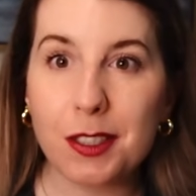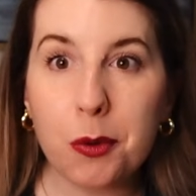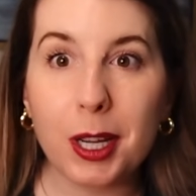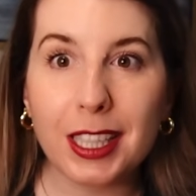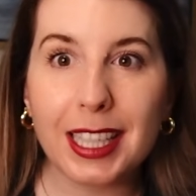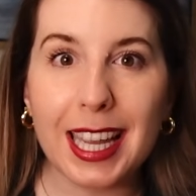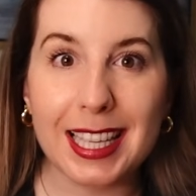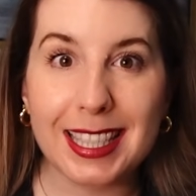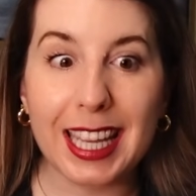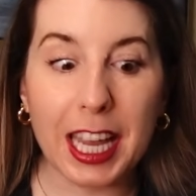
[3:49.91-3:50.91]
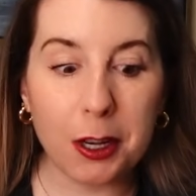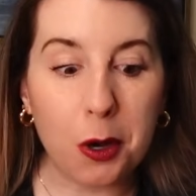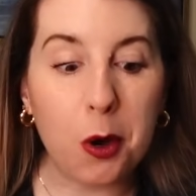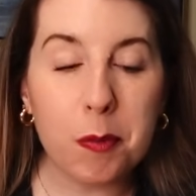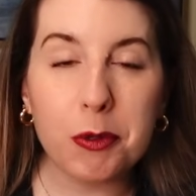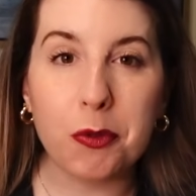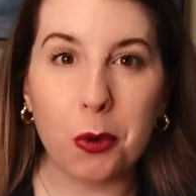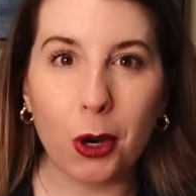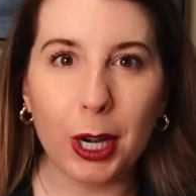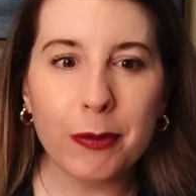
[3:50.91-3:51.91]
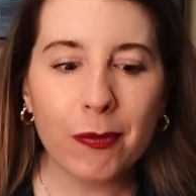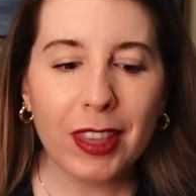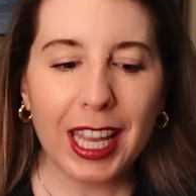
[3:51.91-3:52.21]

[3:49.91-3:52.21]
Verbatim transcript: quickly as they had hoped for.